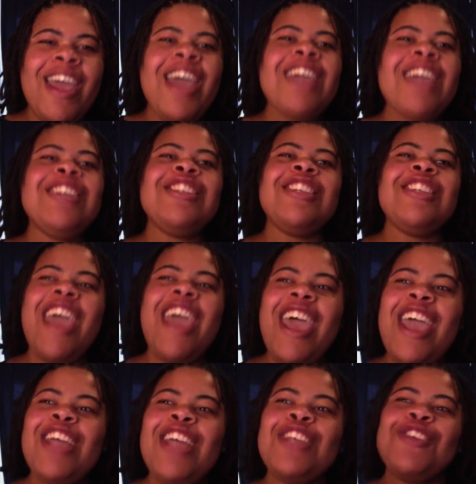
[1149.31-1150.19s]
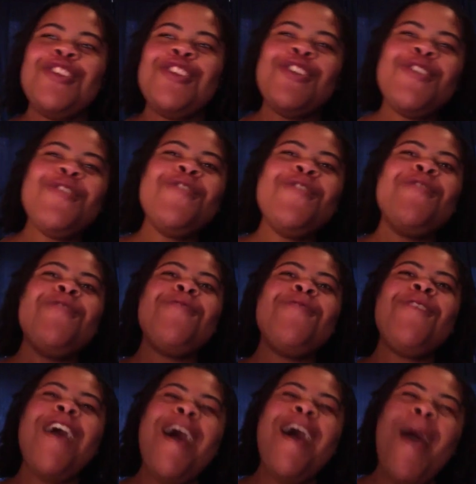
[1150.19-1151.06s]
Yet
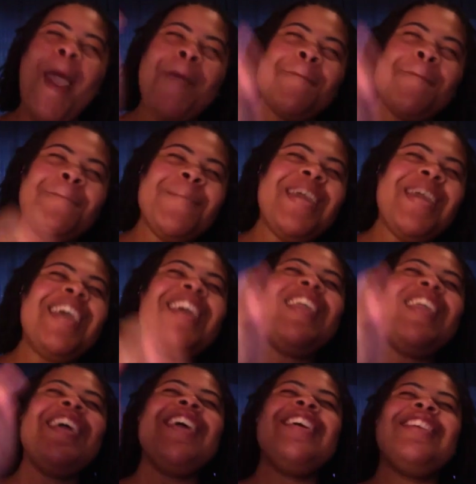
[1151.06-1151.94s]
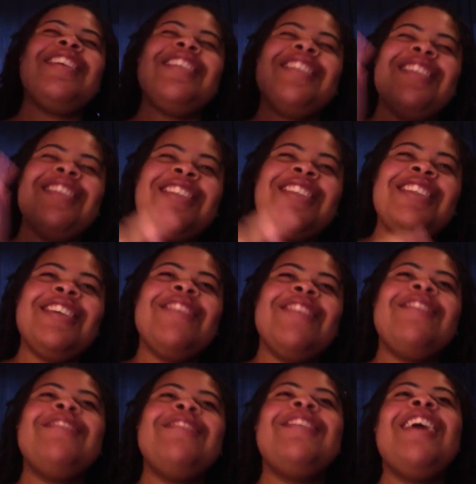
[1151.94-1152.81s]
you admitted
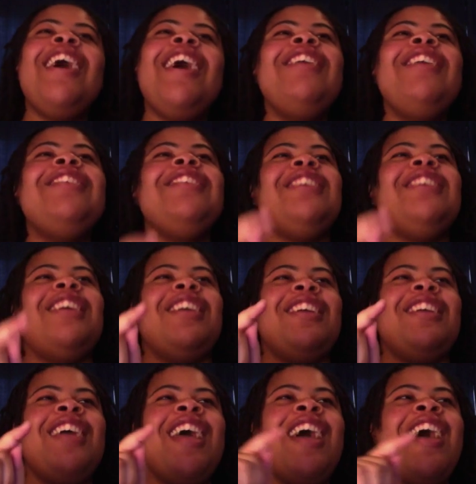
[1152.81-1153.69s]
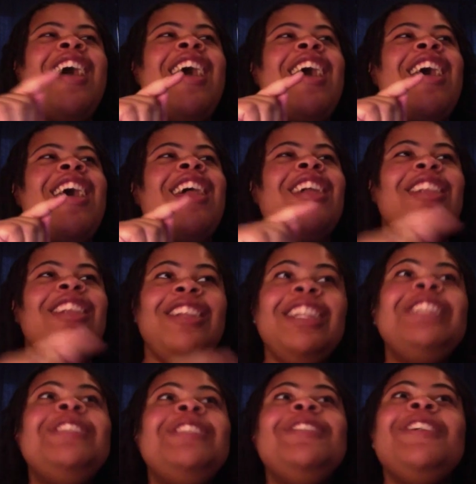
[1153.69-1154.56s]
to touching
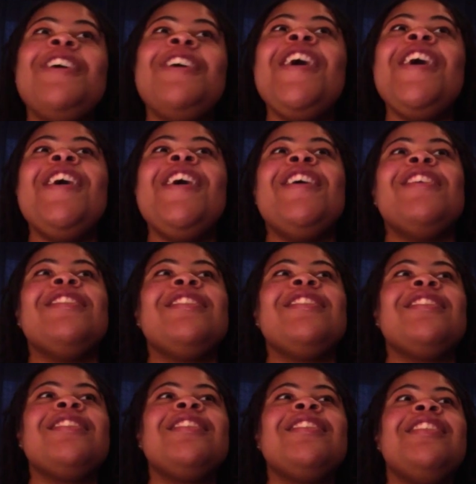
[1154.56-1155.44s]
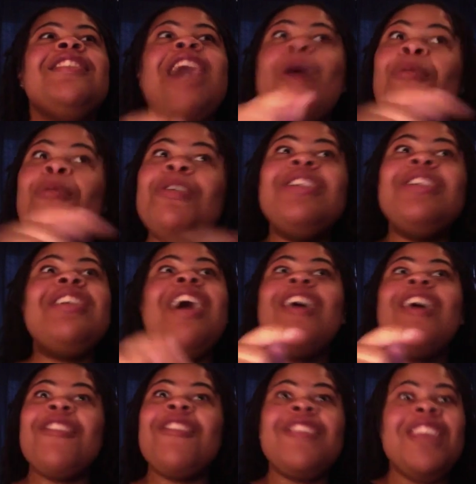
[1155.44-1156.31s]
little girls that were
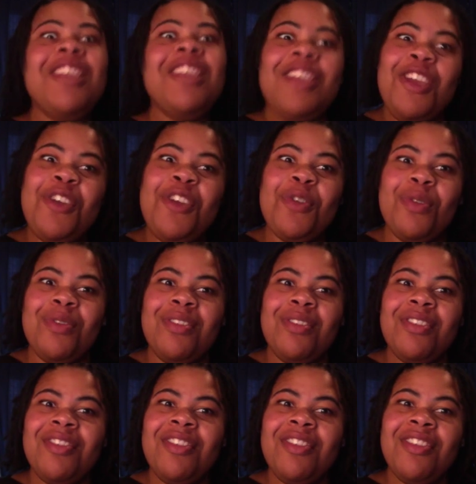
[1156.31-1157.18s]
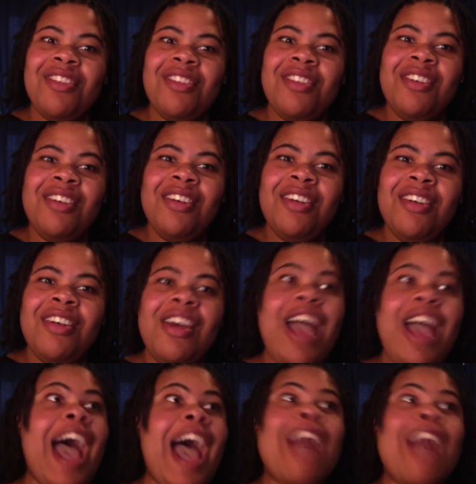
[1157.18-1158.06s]
younger than you.
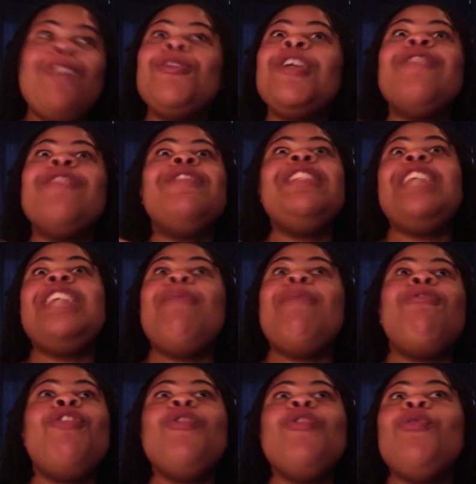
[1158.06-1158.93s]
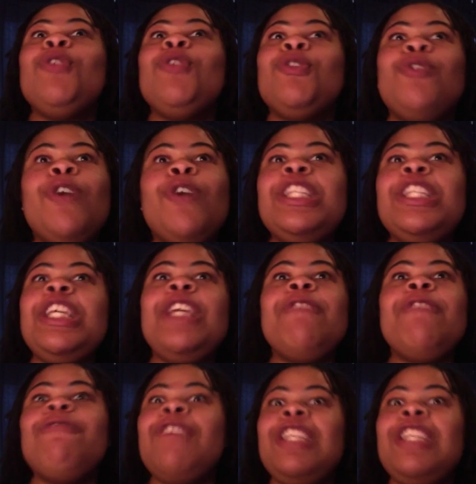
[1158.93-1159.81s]
I don't give a damn if you was
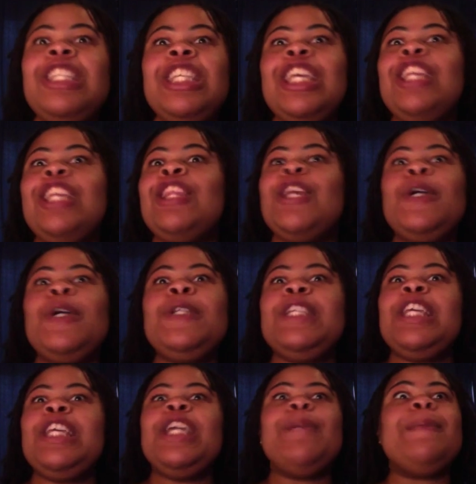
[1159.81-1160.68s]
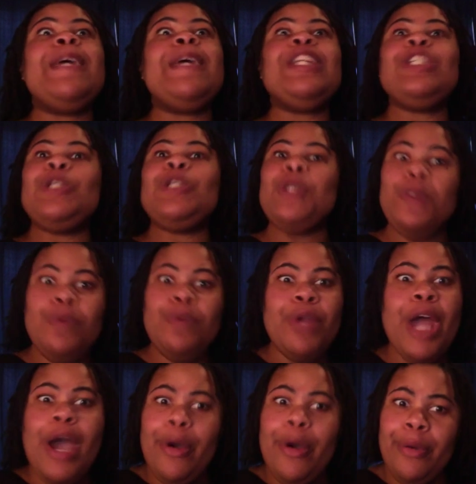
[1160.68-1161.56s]
14, 15, 13, bitch. You
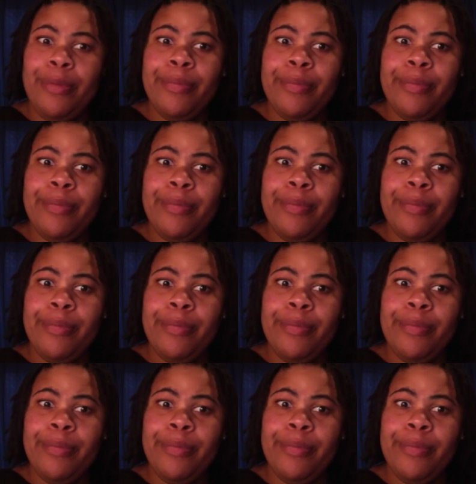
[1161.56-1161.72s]
know.